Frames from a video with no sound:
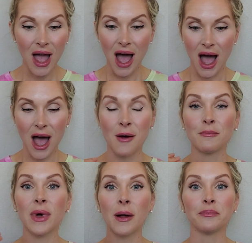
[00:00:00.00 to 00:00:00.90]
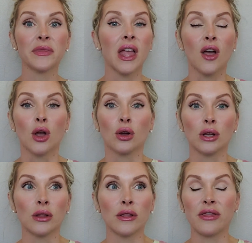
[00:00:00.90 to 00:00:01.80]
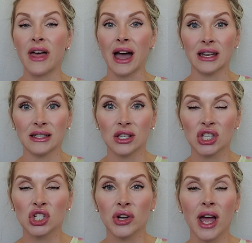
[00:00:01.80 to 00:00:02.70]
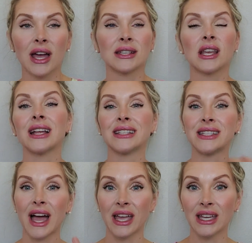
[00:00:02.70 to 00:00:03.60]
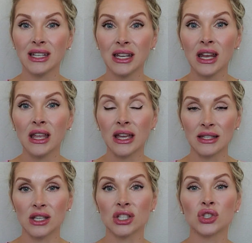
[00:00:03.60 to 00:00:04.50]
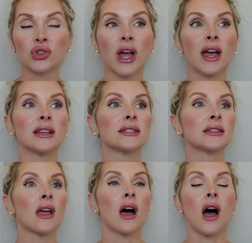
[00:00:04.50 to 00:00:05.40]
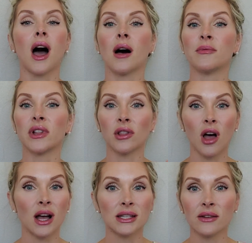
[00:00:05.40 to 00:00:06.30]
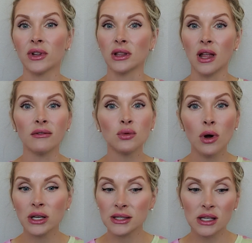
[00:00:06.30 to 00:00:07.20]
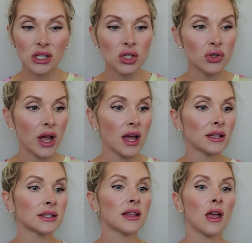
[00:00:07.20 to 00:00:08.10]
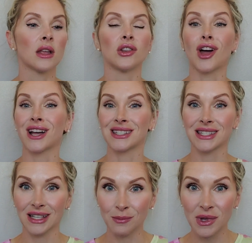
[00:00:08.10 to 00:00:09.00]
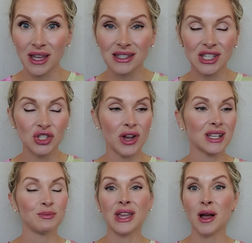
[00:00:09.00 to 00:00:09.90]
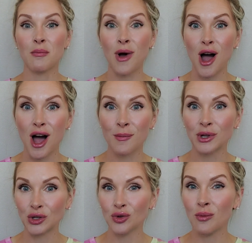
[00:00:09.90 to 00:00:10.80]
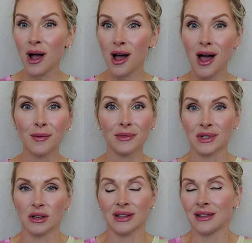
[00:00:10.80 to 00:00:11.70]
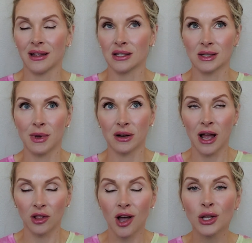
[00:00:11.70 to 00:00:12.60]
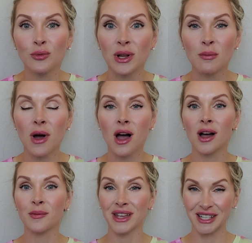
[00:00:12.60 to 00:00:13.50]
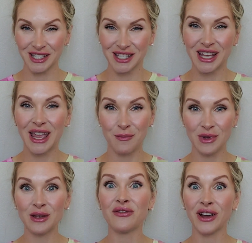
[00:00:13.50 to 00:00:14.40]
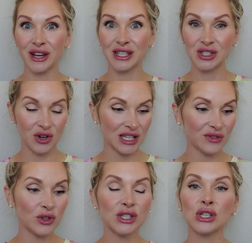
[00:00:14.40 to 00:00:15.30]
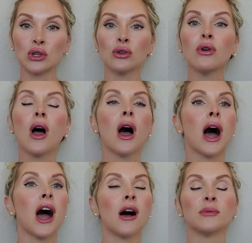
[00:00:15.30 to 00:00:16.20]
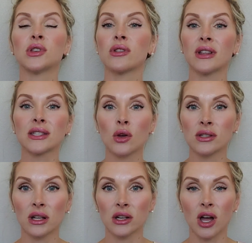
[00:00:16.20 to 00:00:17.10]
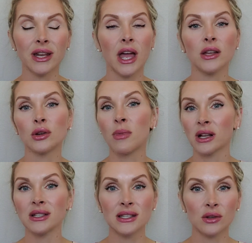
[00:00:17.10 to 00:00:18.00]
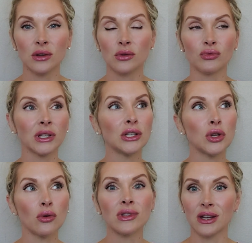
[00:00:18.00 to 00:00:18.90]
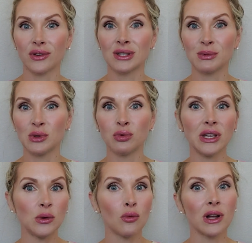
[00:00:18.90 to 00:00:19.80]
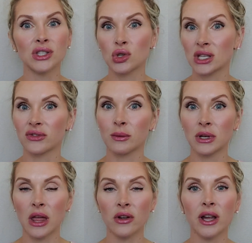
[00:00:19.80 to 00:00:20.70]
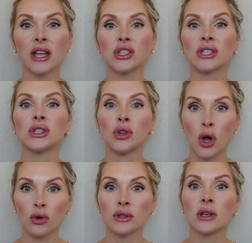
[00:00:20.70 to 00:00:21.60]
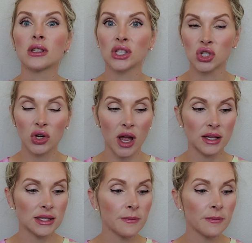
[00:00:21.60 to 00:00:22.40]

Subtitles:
But that is a stress. Dieting is a stress. The loss of a loved one is a stress. Not sleeping is a stress. Being a mom, a new mom, it doesn't matter how long you've been a mom, can be very stressful too. So the list goes on, and your body doesn't really know the difference between one stress from another. It just knows stress.